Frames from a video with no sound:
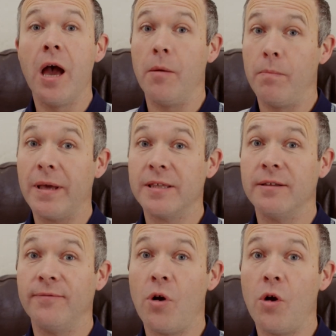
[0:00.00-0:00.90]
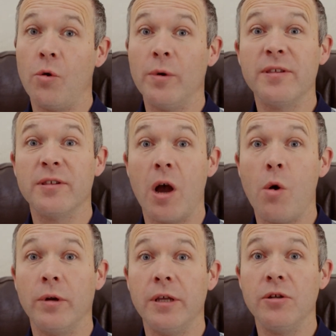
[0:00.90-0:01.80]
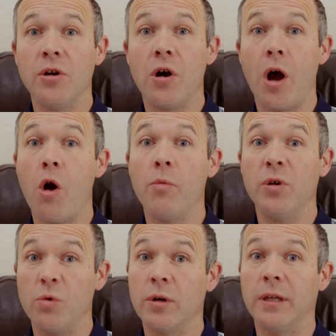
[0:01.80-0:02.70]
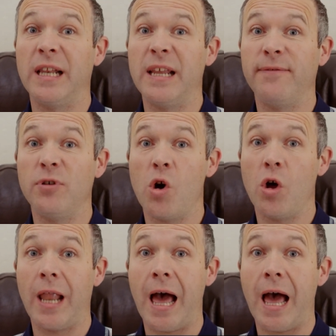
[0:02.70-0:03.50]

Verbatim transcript: And best of all, with zoning in your home, you can live your